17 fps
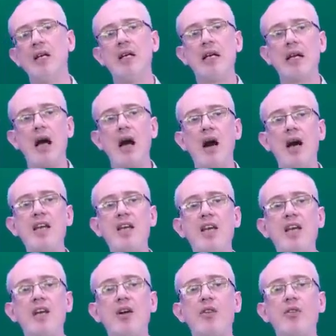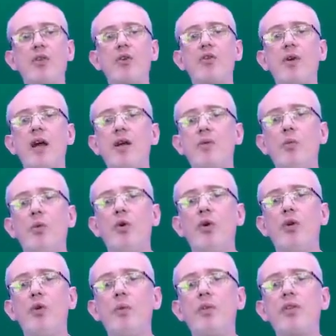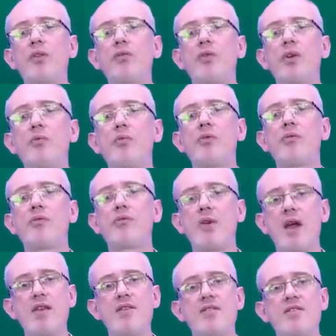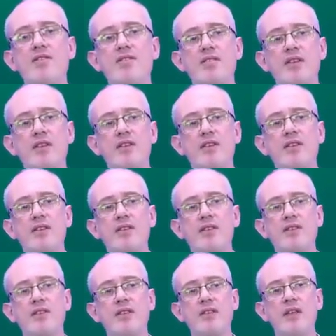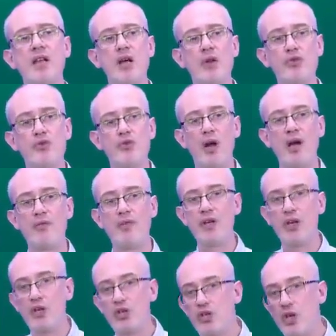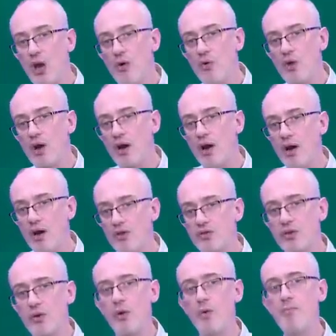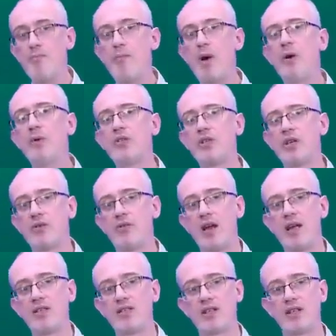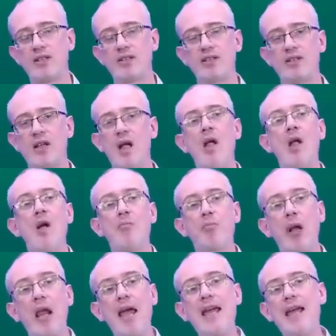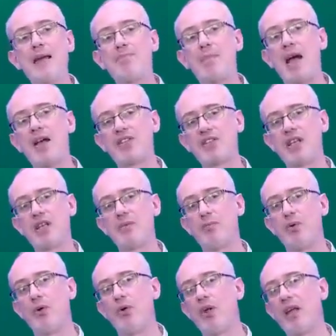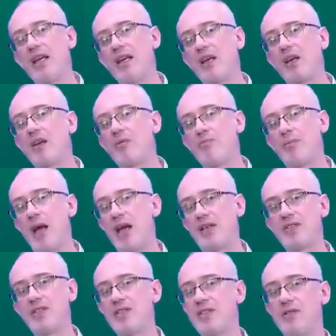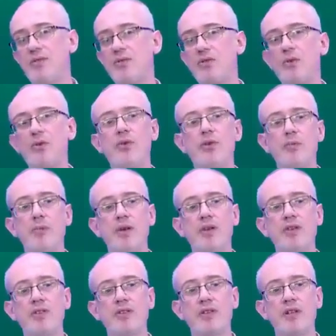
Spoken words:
Hiking on the Great Wall with a group of friends. Driving a go-kart or motor racing. Playing basketball in a competitive tournament.